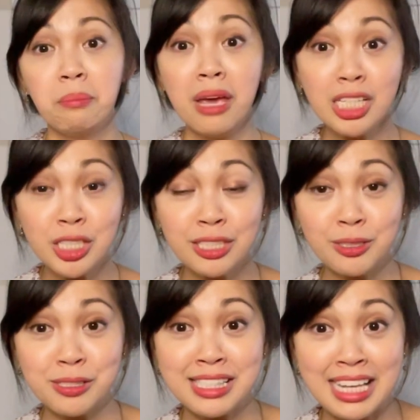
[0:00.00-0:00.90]
Make sure
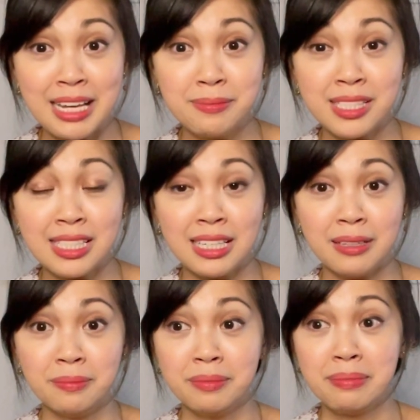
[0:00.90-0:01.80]
to save
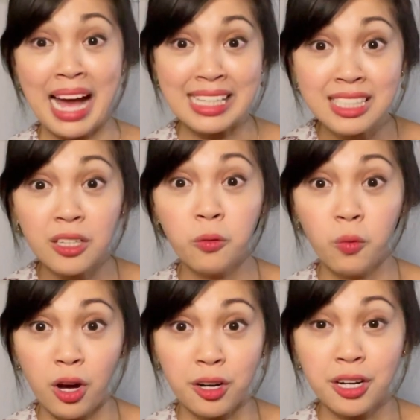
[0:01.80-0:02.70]
some pasta
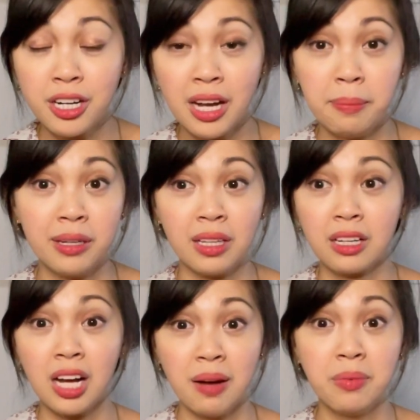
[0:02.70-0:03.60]
water, about a
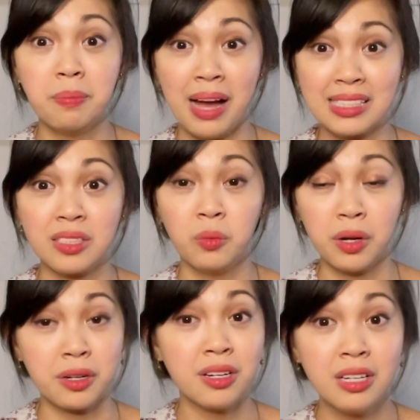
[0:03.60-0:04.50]
cup of pasta water,